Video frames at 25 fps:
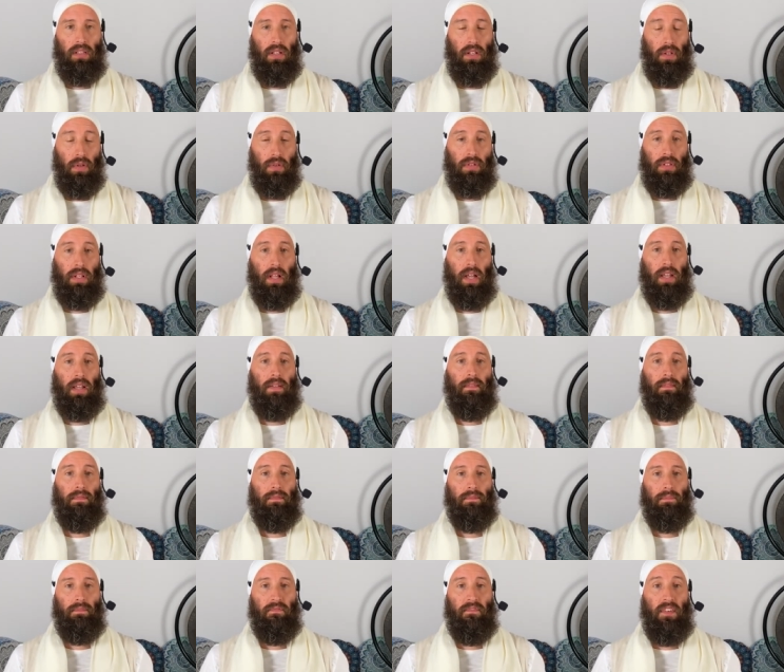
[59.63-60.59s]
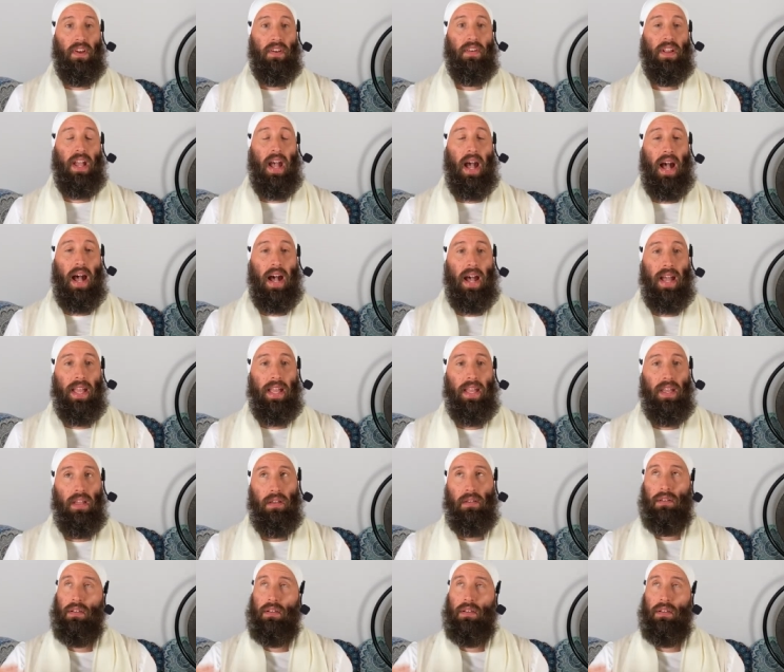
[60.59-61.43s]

it looks like a very high